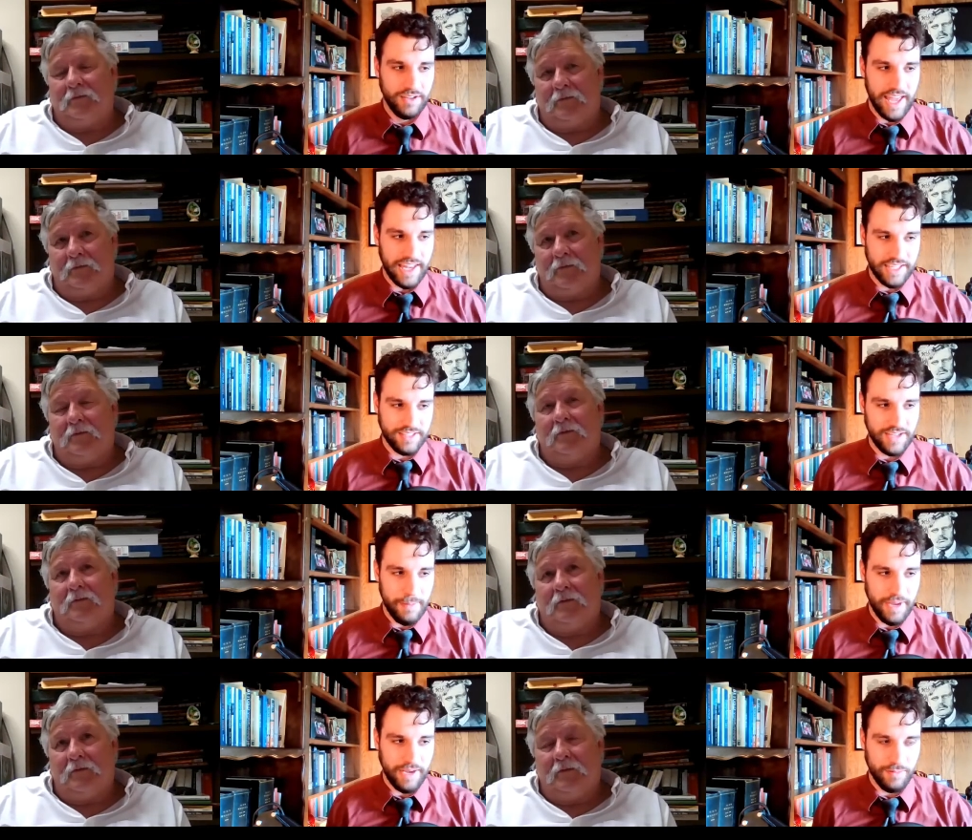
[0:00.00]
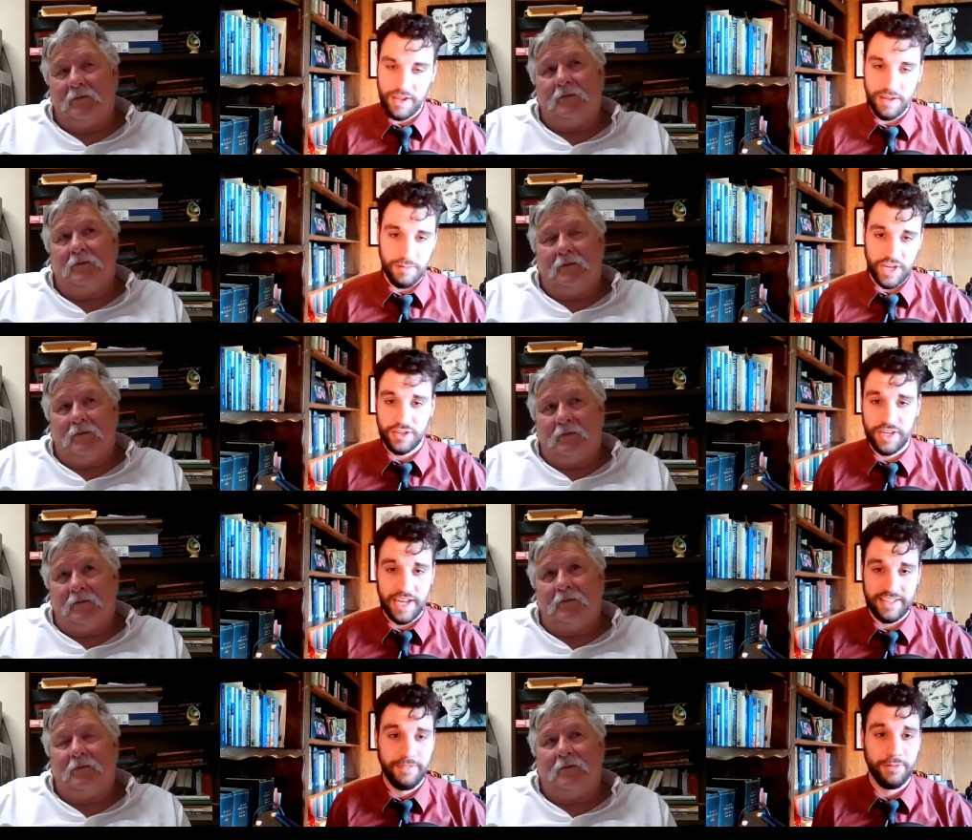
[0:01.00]
Speaker 1: at least I mean eh, Chesterton
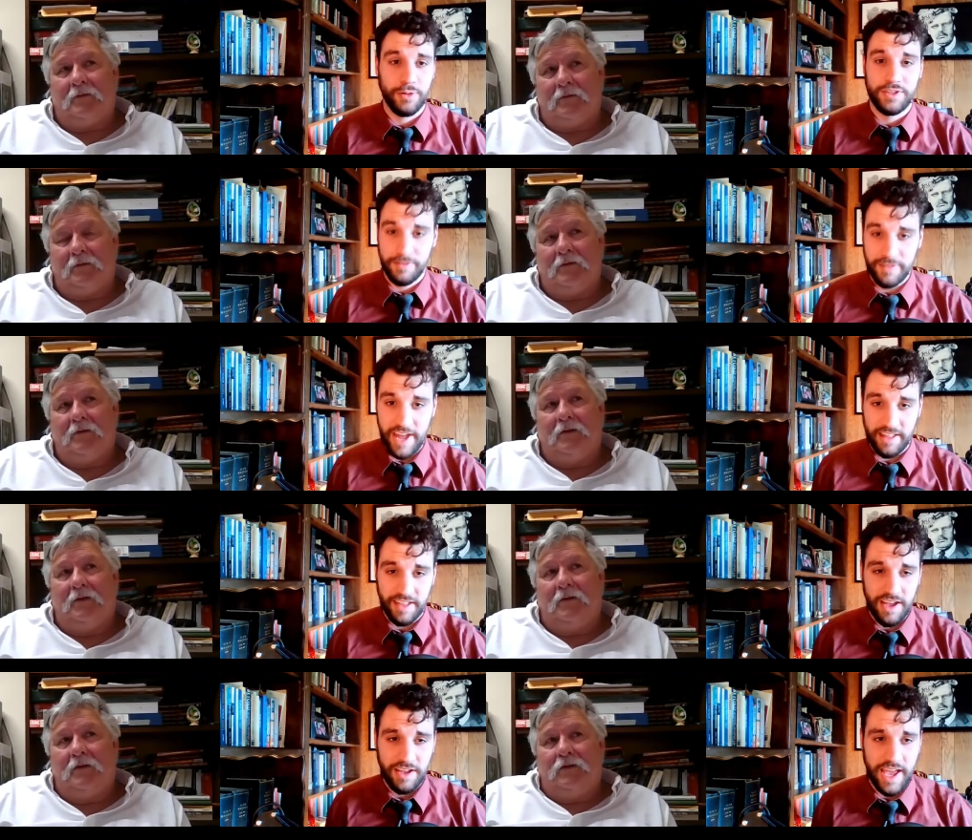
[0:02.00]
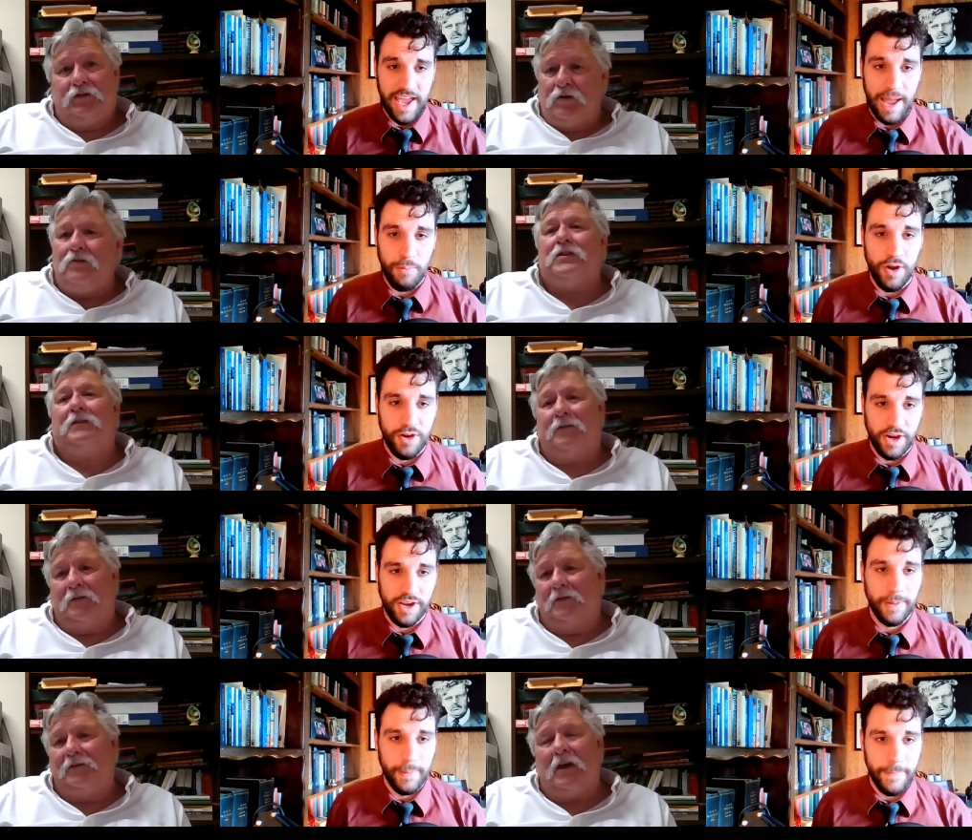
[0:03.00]
has influenced your faith. Huge and I'm
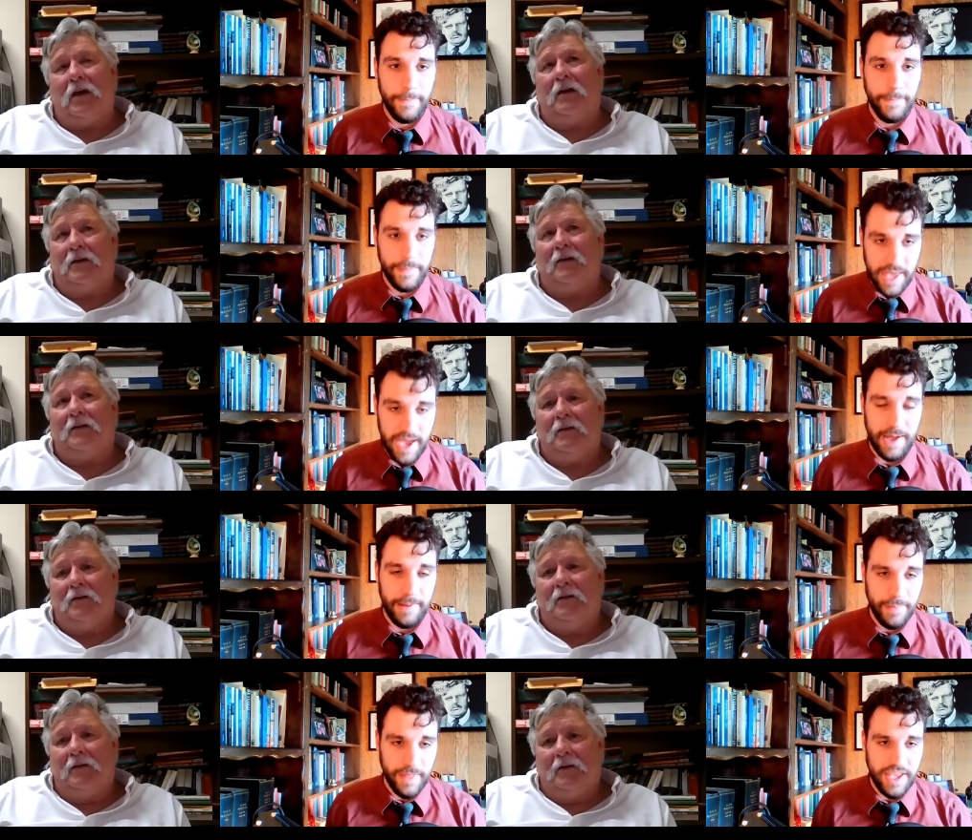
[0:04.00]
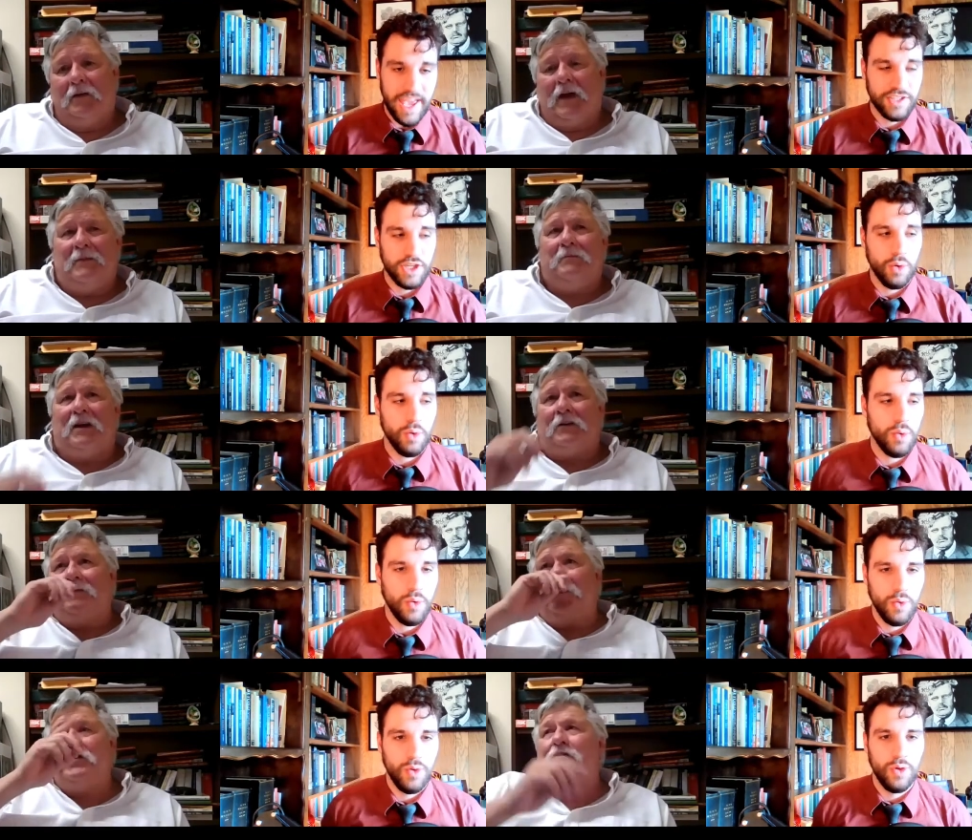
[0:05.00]
wondering, yeah, yeah, yeah, yeah. I so, mean, my
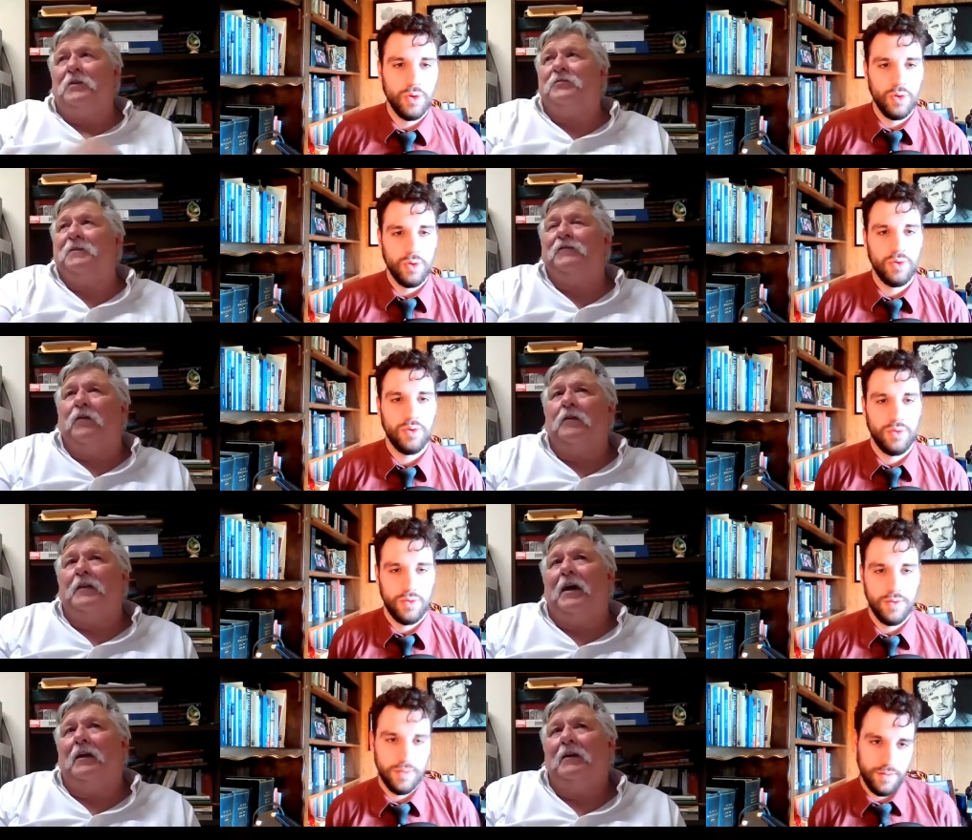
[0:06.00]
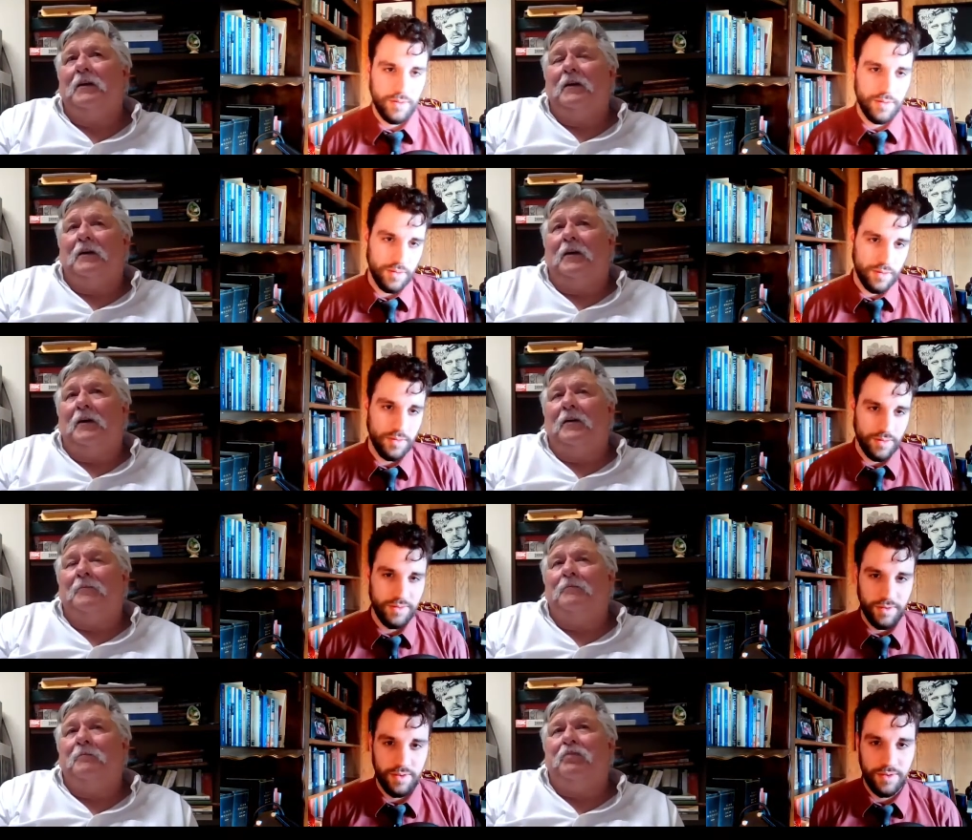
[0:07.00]
Speaker 2: conversion was before that,
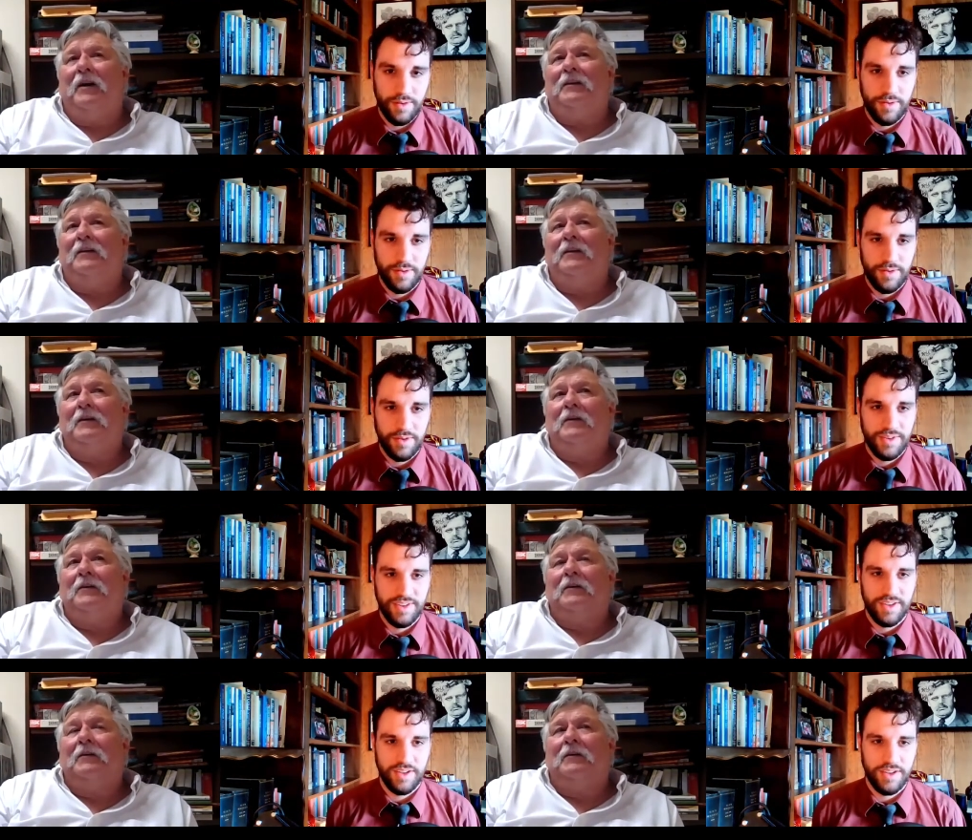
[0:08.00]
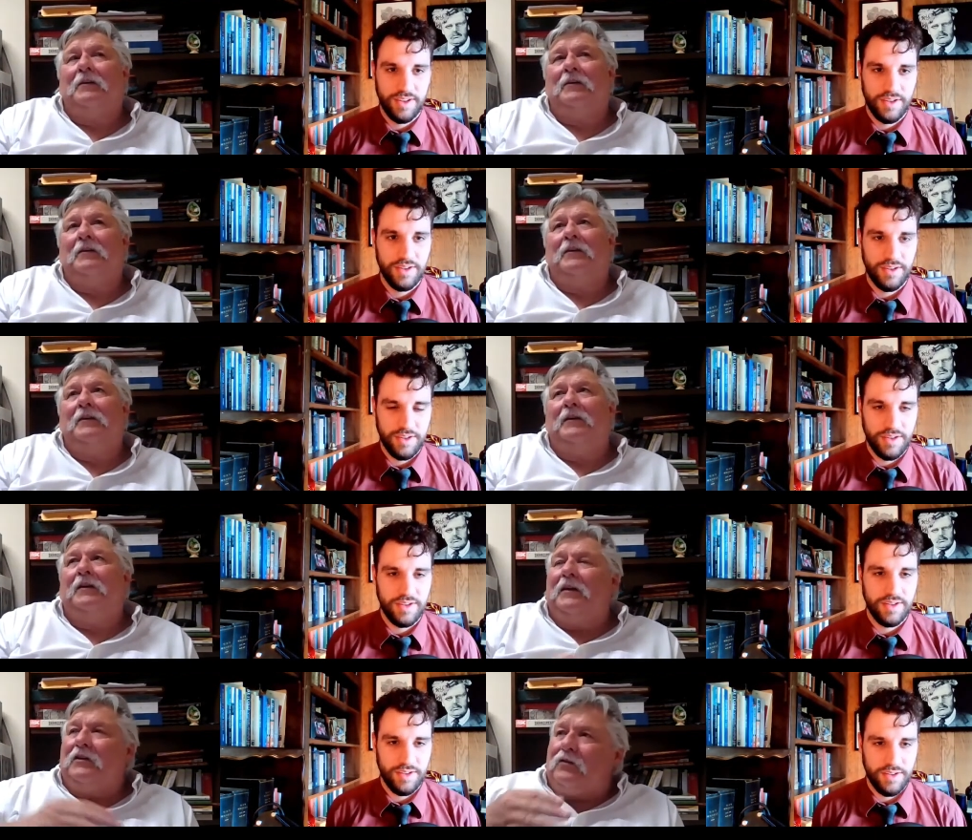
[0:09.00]
um, but
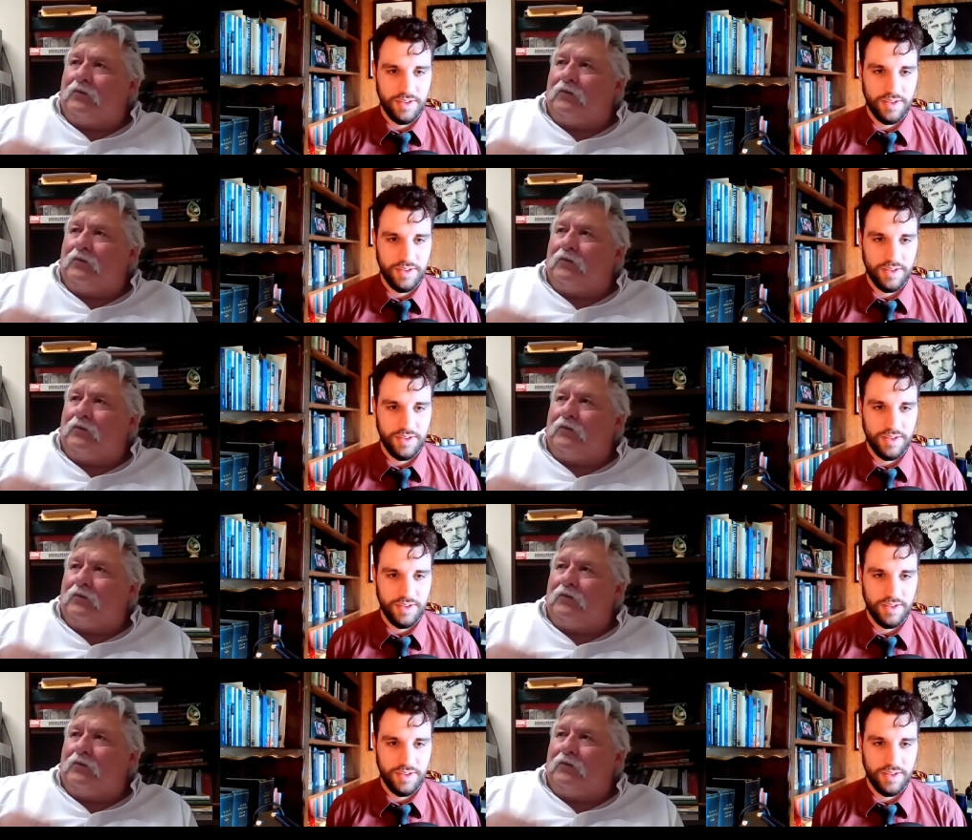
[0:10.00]
it, it